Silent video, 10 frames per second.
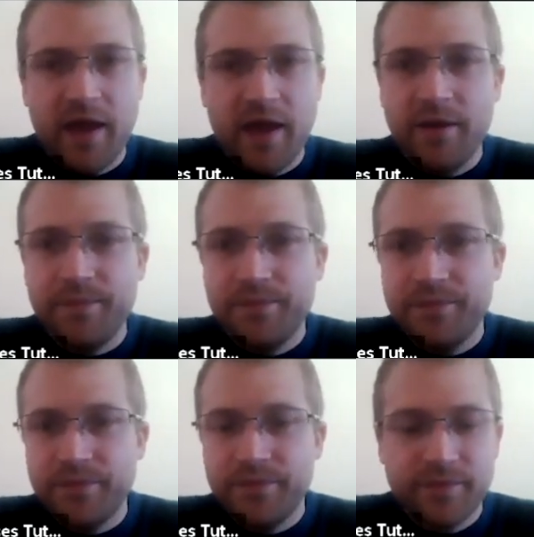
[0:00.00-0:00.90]
Air
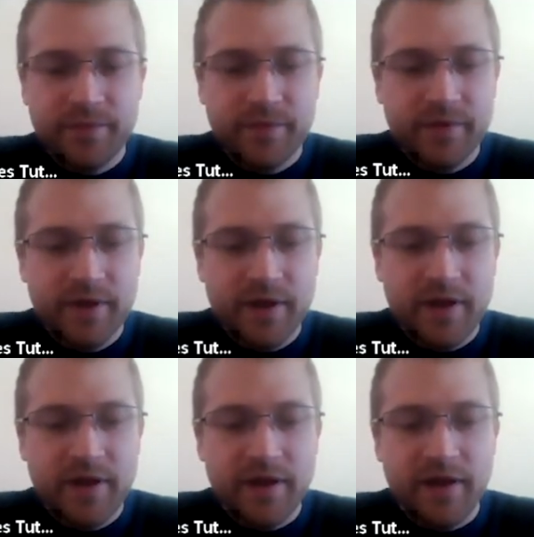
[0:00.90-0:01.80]

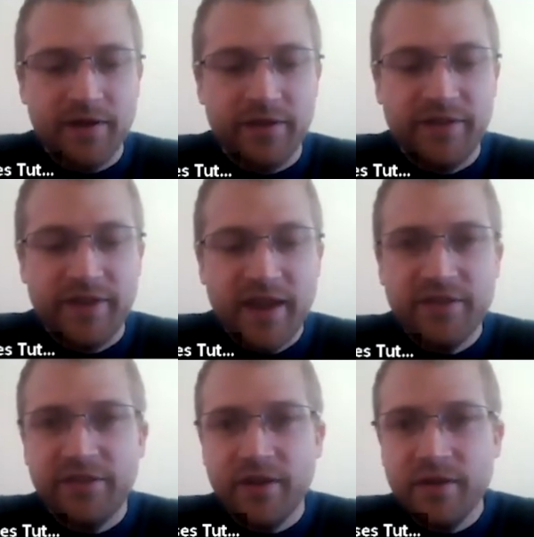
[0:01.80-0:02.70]
is
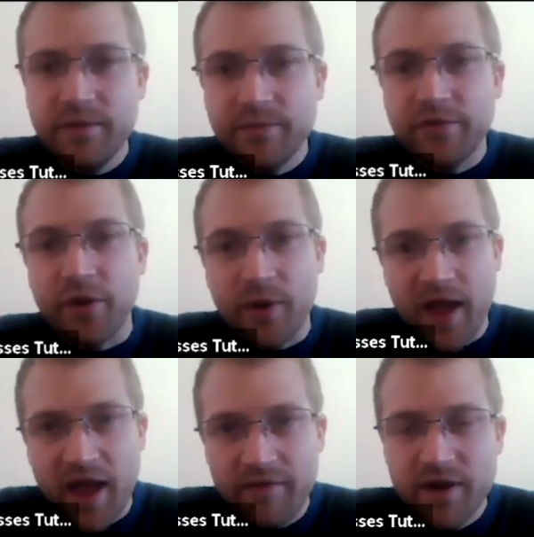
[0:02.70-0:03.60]
denser, so
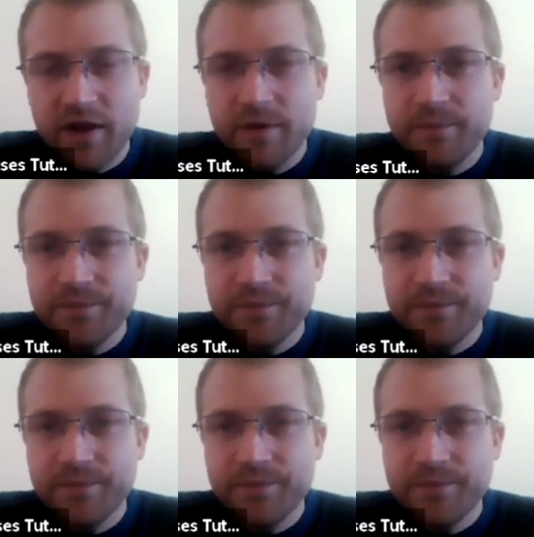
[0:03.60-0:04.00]
heavier,